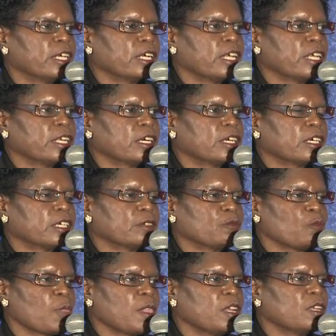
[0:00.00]
in
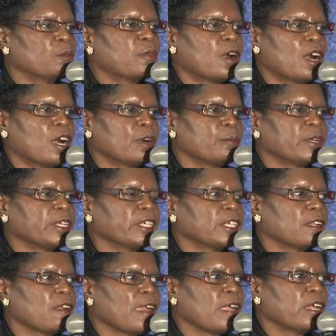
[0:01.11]
the bombing,
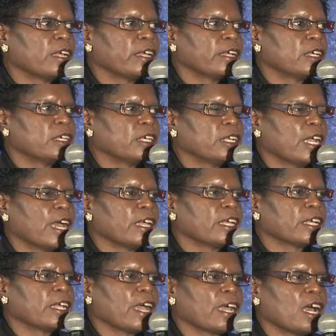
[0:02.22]
and I
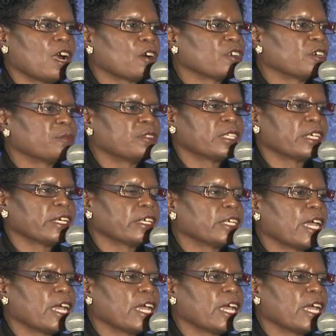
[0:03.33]
had got all upset.